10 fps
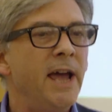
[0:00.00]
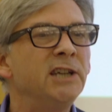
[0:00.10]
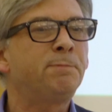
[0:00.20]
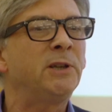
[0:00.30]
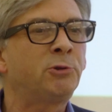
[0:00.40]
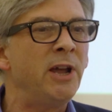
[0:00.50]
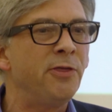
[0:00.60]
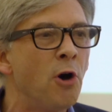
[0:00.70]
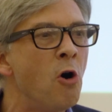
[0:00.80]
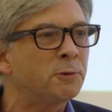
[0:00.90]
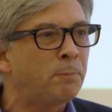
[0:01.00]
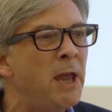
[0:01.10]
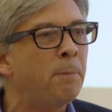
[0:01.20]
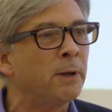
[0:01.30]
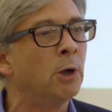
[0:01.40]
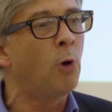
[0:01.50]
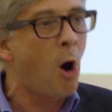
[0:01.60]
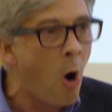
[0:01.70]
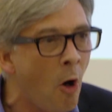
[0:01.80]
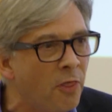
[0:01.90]
is between those people who
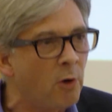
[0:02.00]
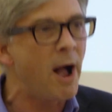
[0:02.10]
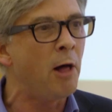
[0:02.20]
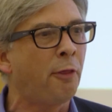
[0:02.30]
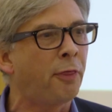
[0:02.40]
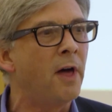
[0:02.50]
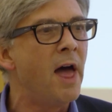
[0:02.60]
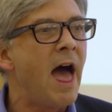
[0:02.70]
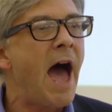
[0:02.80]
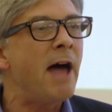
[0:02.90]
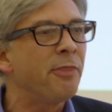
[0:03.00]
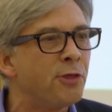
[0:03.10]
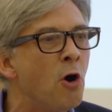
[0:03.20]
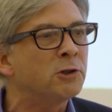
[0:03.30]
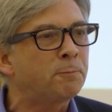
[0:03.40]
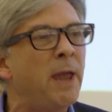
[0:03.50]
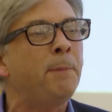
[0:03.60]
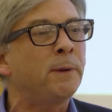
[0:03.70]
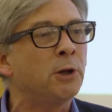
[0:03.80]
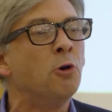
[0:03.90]
own the wealth and those
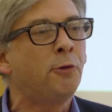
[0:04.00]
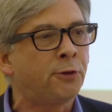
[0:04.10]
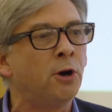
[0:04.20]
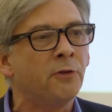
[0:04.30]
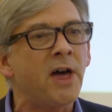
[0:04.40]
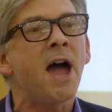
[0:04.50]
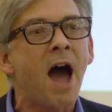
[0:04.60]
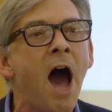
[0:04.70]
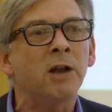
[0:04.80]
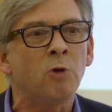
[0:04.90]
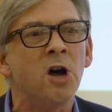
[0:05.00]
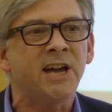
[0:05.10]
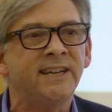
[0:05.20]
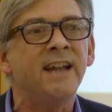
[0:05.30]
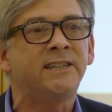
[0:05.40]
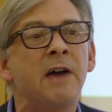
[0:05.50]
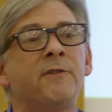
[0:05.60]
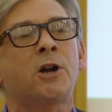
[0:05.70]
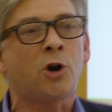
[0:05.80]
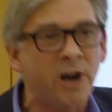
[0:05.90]
people who, through their hard work and
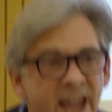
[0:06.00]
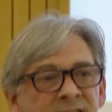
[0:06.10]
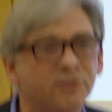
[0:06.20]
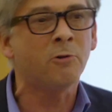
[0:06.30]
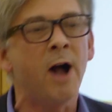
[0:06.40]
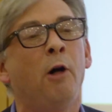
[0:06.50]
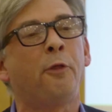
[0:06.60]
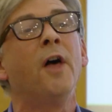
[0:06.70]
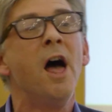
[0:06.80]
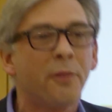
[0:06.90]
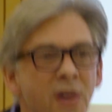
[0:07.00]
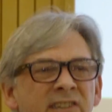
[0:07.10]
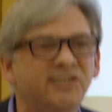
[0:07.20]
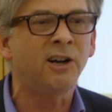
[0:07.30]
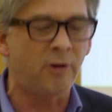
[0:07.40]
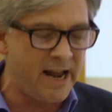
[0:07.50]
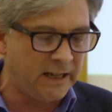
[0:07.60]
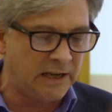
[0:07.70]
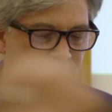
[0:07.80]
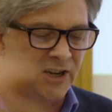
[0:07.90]
endeavour, create the wealth. That's the real
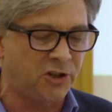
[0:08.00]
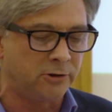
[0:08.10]
division.